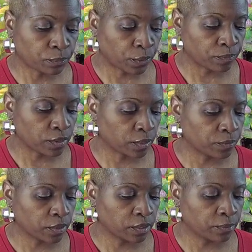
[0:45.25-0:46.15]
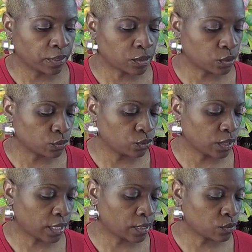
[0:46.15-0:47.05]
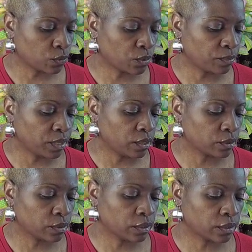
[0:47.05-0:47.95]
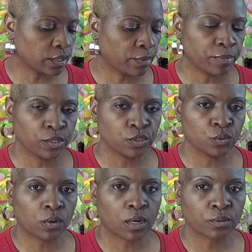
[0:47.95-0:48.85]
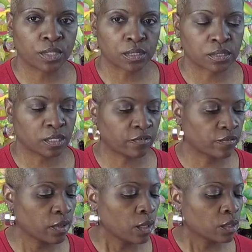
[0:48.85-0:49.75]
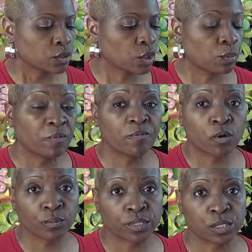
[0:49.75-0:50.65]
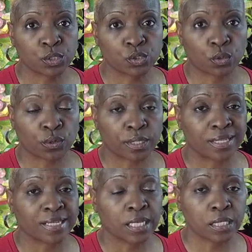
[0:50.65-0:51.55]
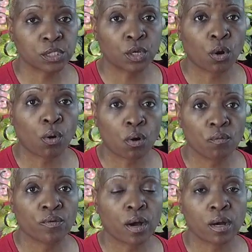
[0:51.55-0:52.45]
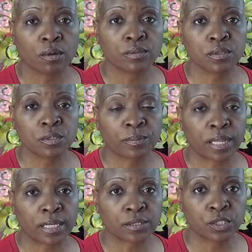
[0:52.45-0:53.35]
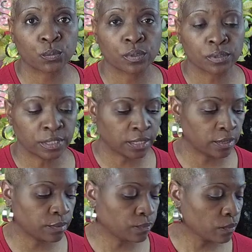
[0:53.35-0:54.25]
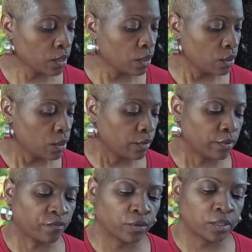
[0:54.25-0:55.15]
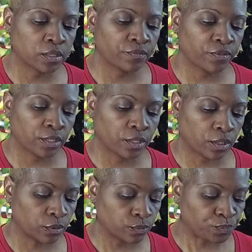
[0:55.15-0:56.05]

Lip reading: prepped it up a little bit, so you guys won't be here looking at me do all that stuff. So before we get started, let's go over all the supplies that we need for this video.